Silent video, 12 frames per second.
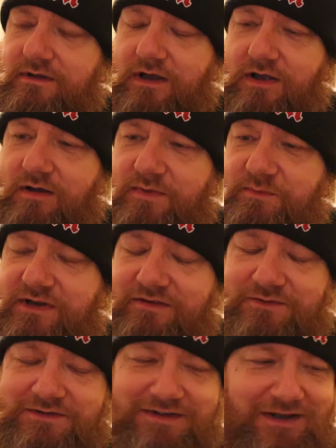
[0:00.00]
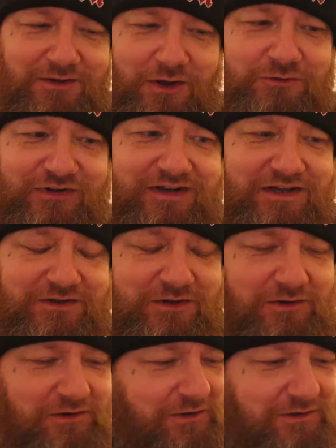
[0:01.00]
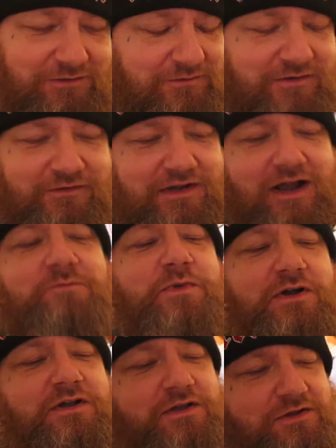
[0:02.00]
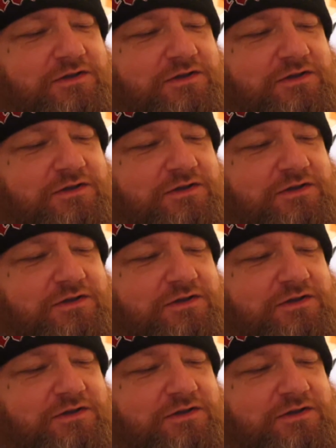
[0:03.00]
can't remember the other one. And I'll tell it earlier in the video, but